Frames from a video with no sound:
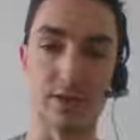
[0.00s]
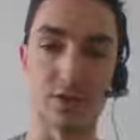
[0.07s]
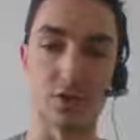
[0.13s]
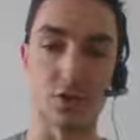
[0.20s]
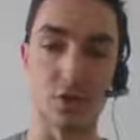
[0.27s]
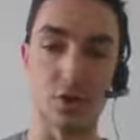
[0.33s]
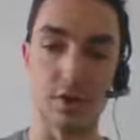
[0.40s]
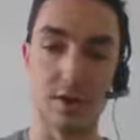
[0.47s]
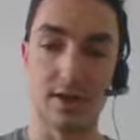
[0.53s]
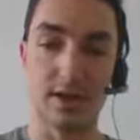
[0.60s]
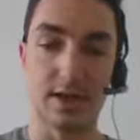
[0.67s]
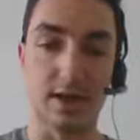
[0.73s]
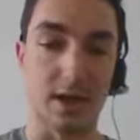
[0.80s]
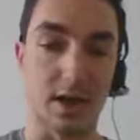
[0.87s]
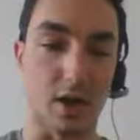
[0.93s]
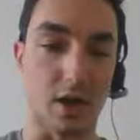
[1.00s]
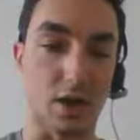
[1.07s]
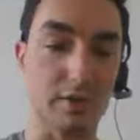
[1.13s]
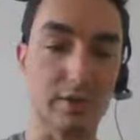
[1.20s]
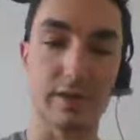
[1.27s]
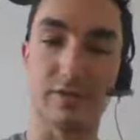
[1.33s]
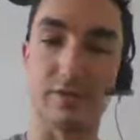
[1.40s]
So
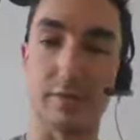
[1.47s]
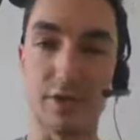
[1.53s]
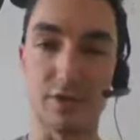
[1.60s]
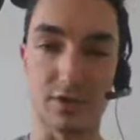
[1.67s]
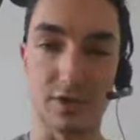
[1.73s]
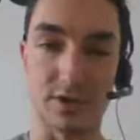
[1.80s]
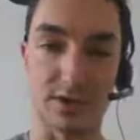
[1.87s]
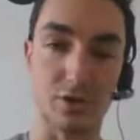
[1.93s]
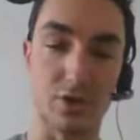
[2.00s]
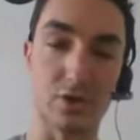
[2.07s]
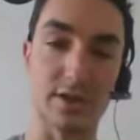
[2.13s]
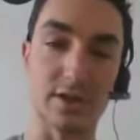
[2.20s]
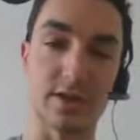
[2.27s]
all the information is secured,